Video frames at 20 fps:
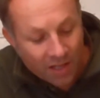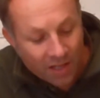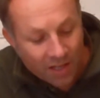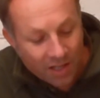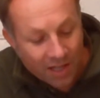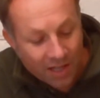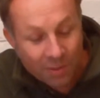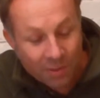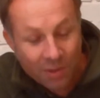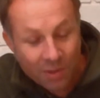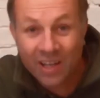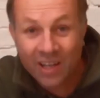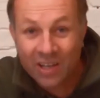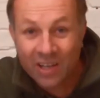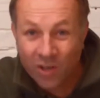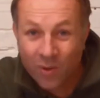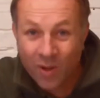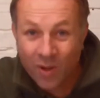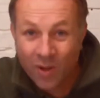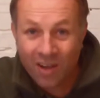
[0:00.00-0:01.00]
However, they
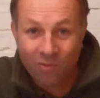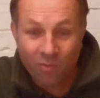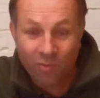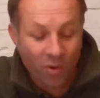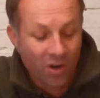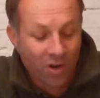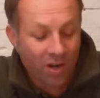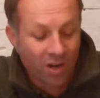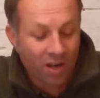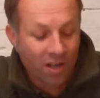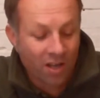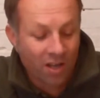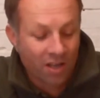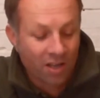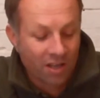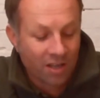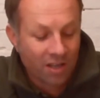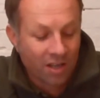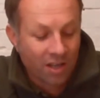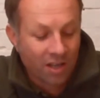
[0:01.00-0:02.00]
do have one
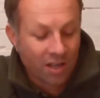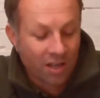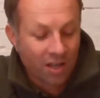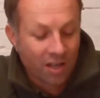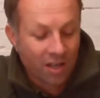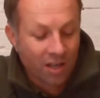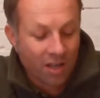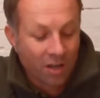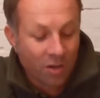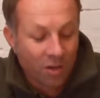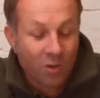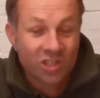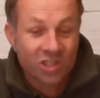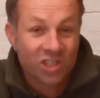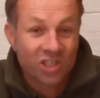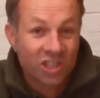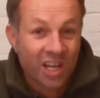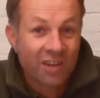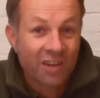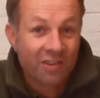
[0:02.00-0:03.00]
quite
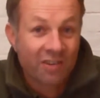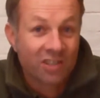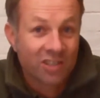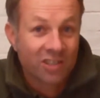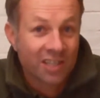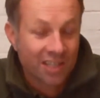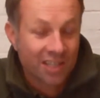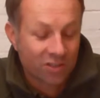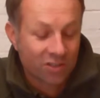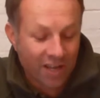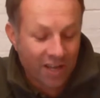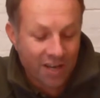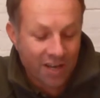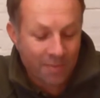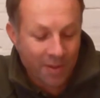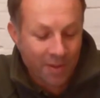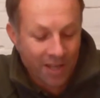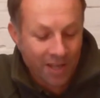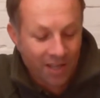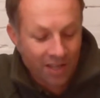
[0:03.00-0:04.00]
serious natural
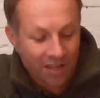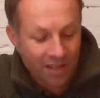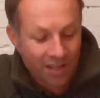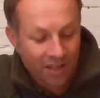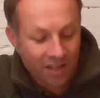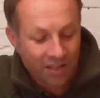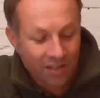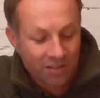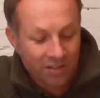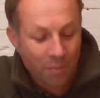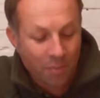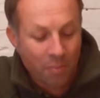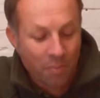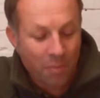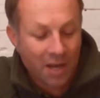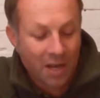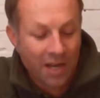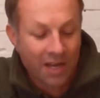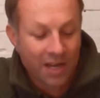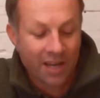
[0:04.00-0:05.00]
enemy that's
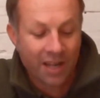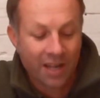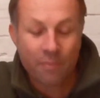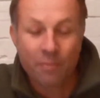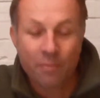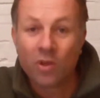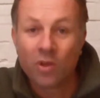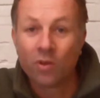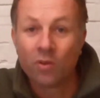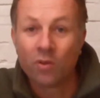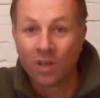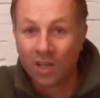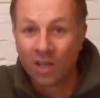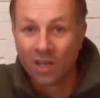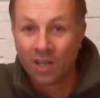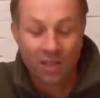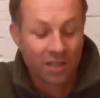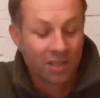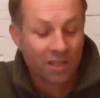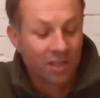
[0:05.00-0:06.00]
completely immune
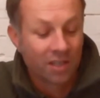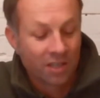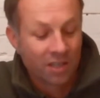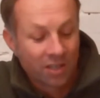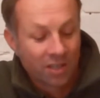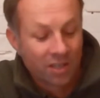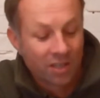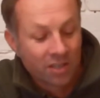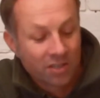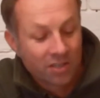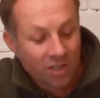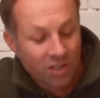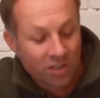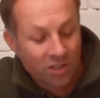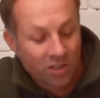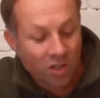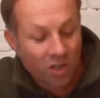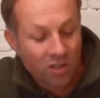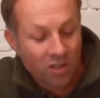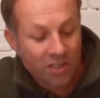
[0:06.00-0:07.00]
to the
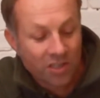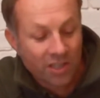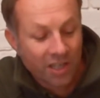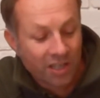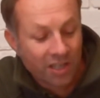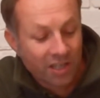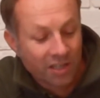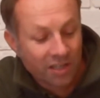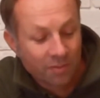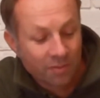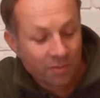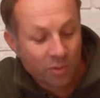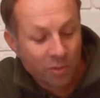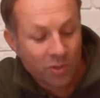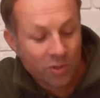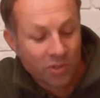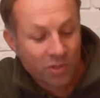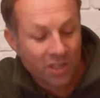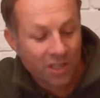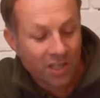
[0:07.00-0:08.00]
toxic
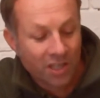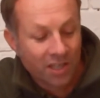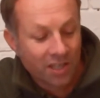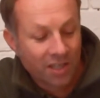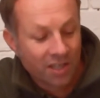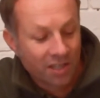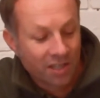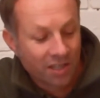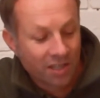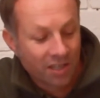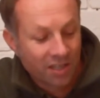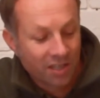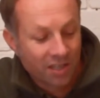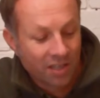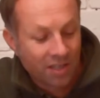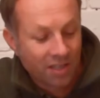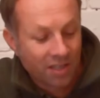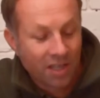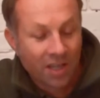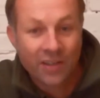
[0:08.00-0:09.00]
poison,
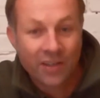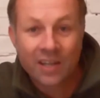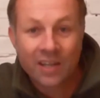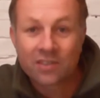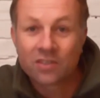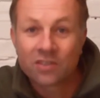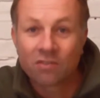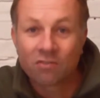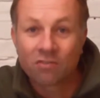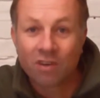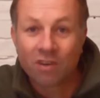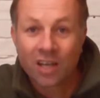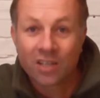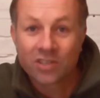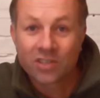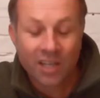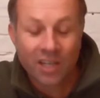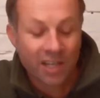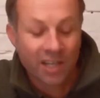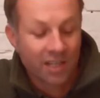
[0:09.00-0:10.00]
and that's the grass
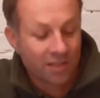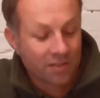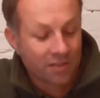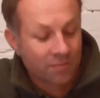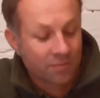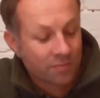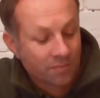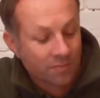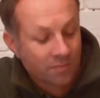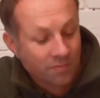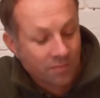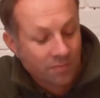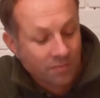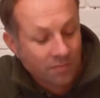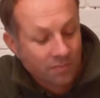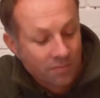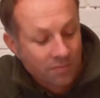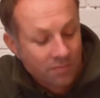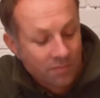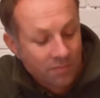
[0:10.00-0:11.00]
snake.
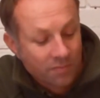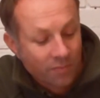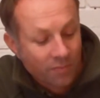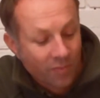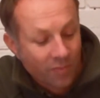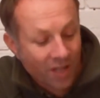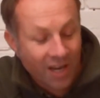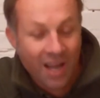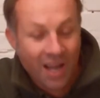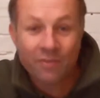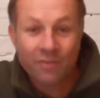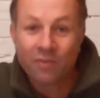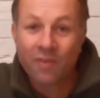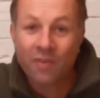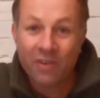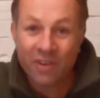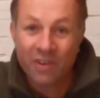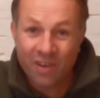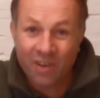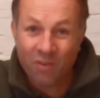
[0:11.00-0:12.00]
They have a very
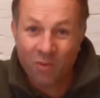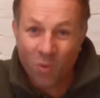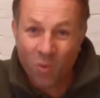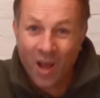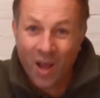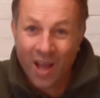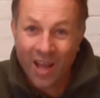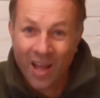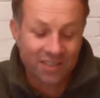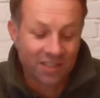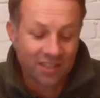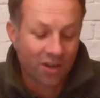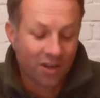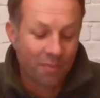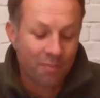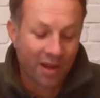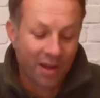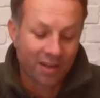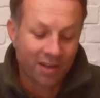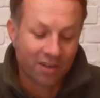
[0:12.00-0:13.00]
different way to
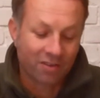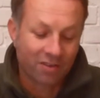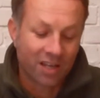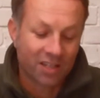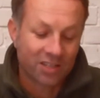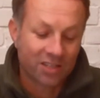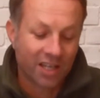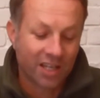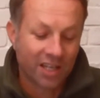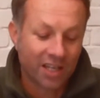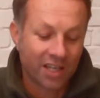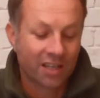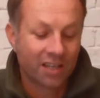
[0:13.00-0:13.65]
combat the grass snake.